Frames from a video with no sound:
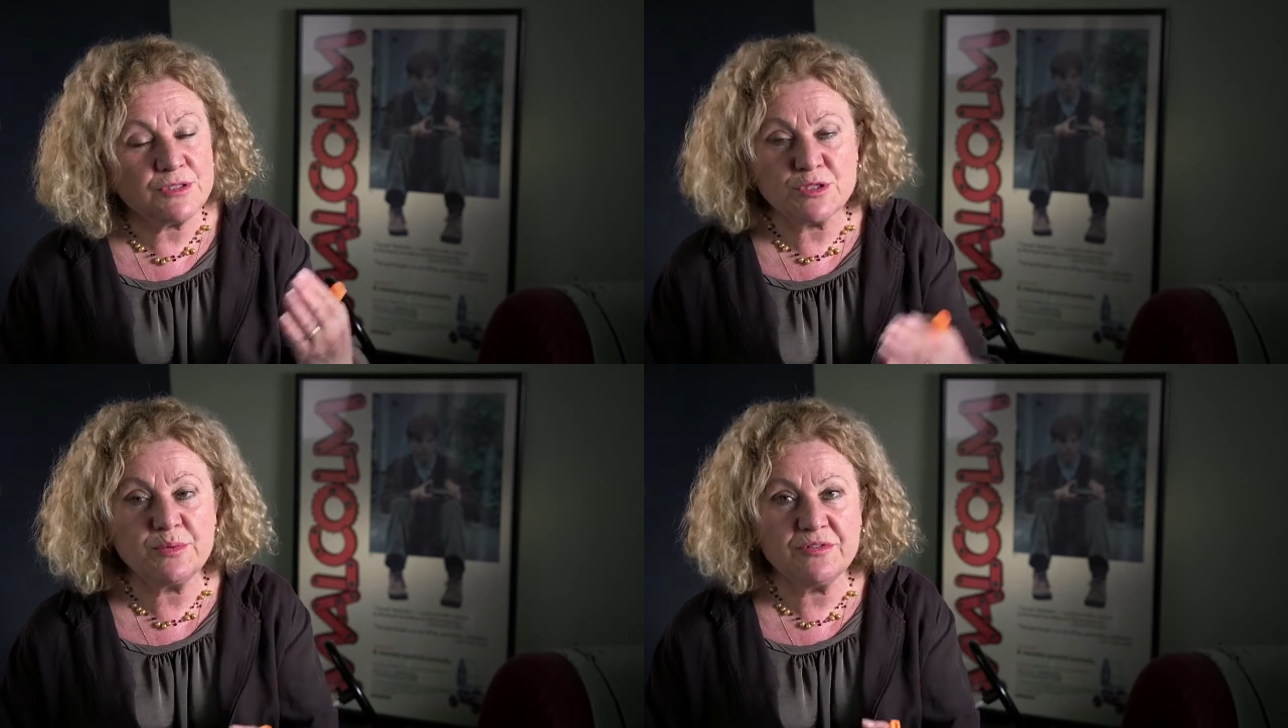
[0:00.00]

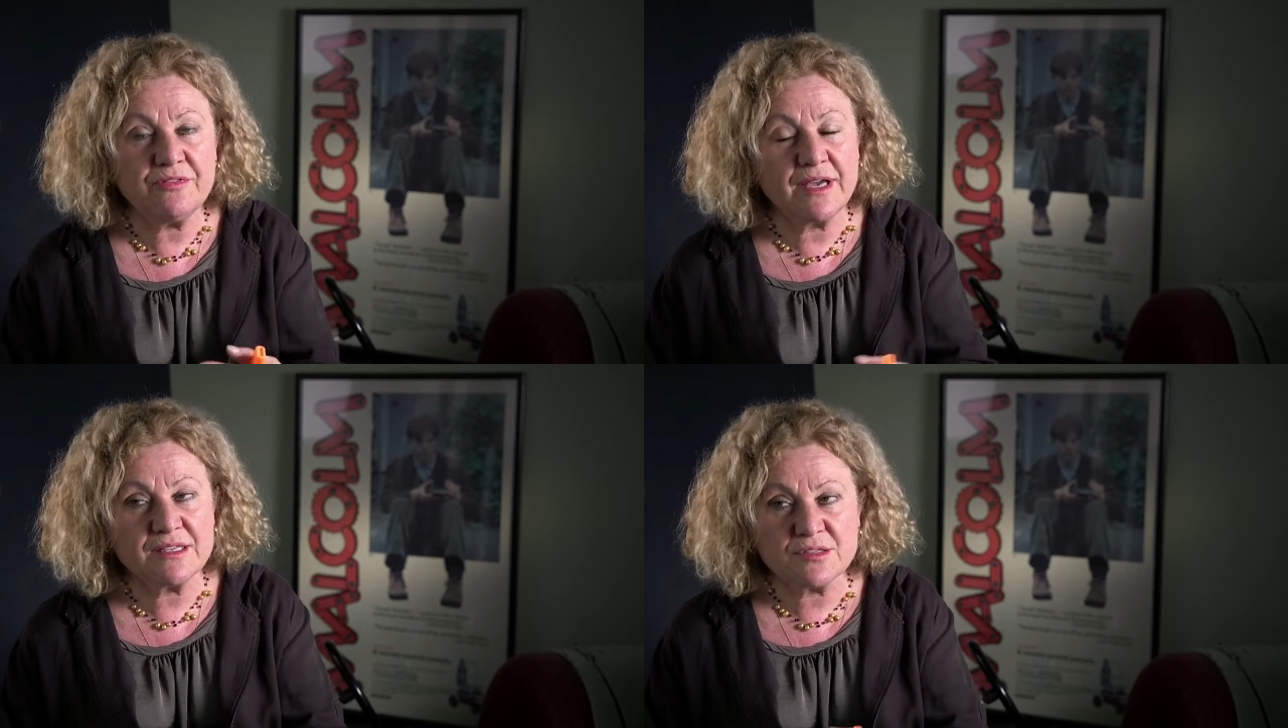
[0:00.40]
to be
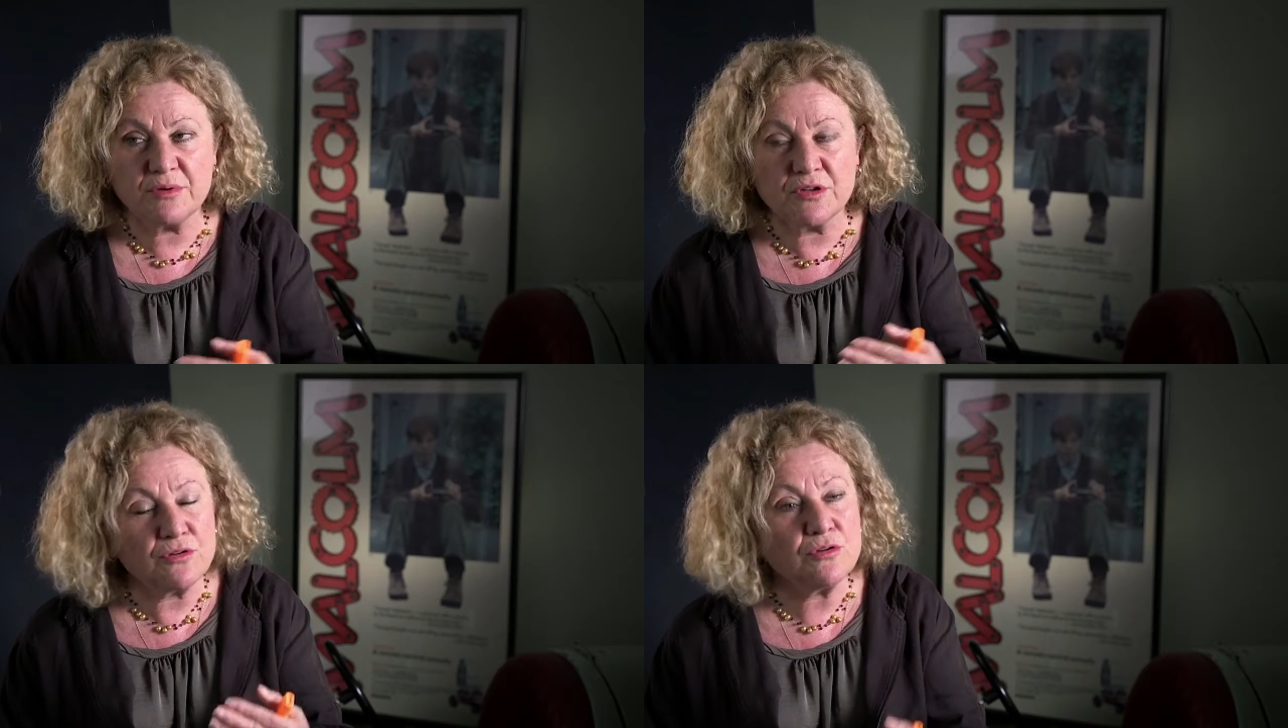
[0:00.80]
faced
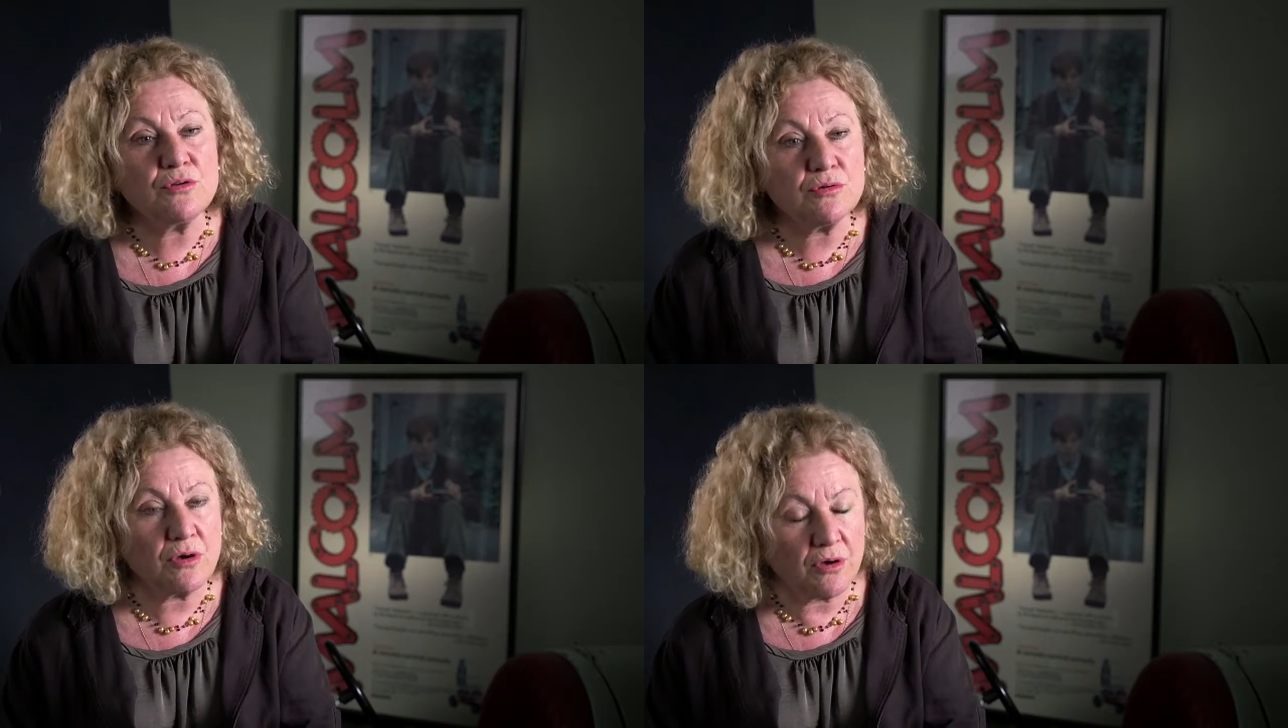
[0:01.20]
with
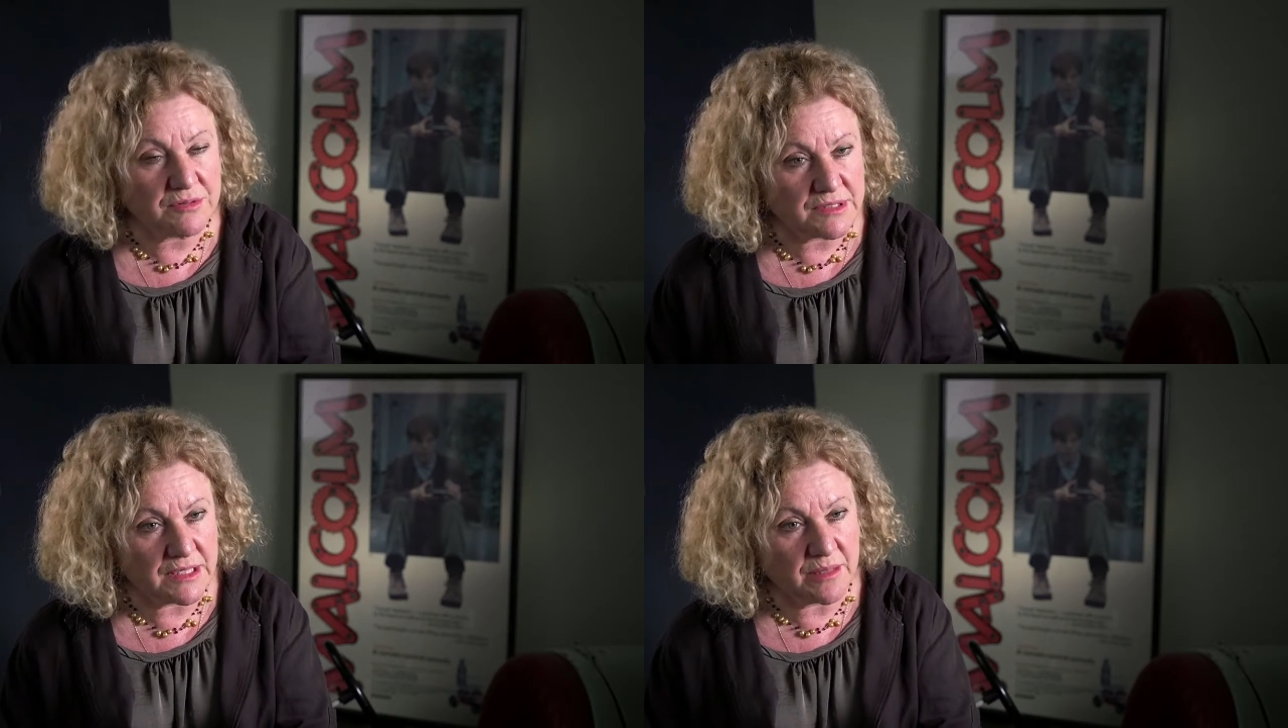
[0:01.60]
new
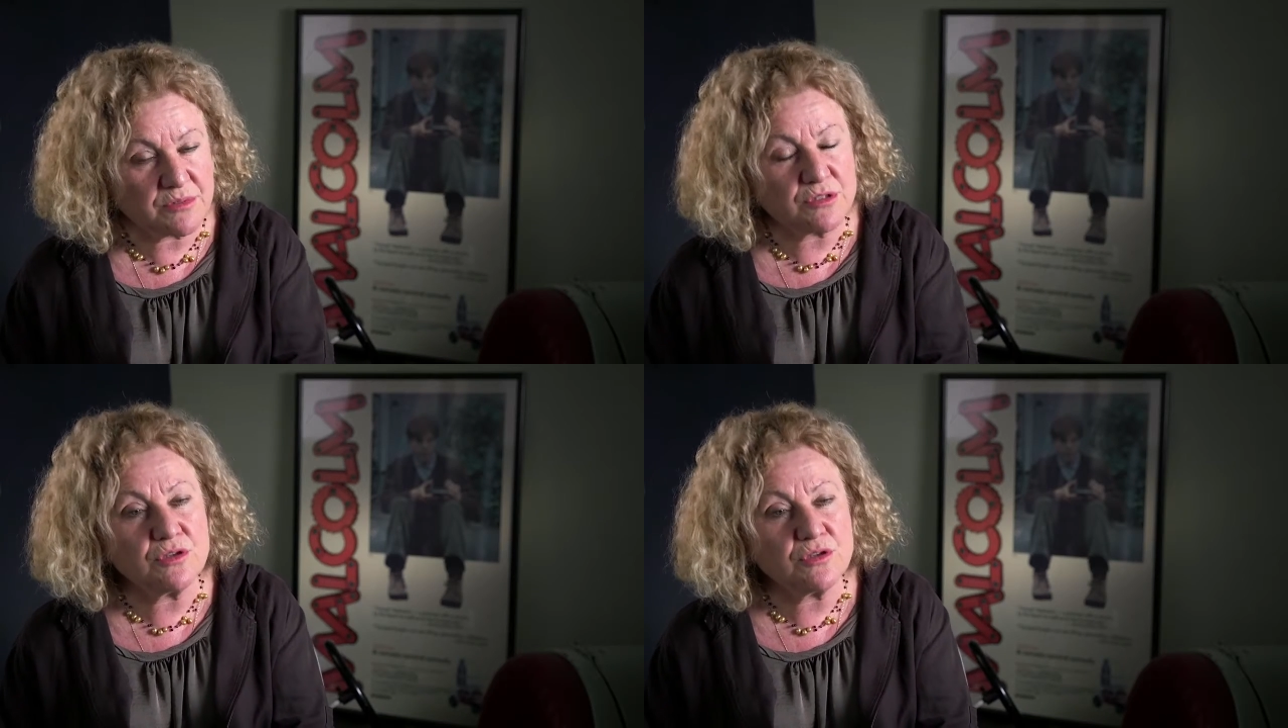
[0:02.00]
concepts,